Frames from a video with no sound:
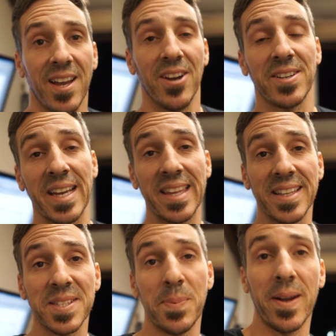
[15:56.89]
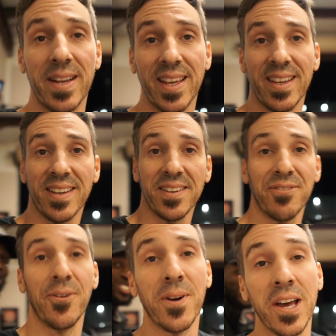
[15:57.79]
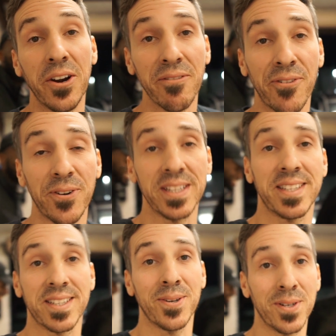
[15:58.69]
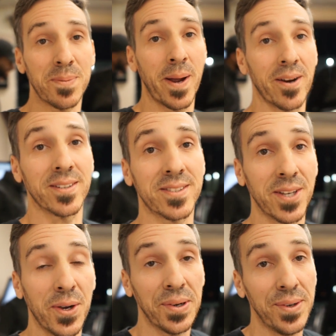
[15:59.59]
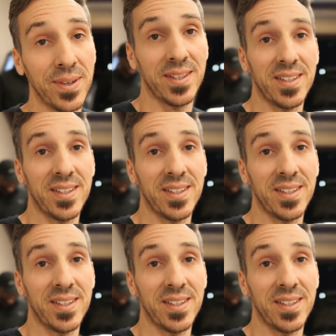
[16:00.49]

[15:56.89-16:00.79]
Okay, that's about it. 446 horsepower. So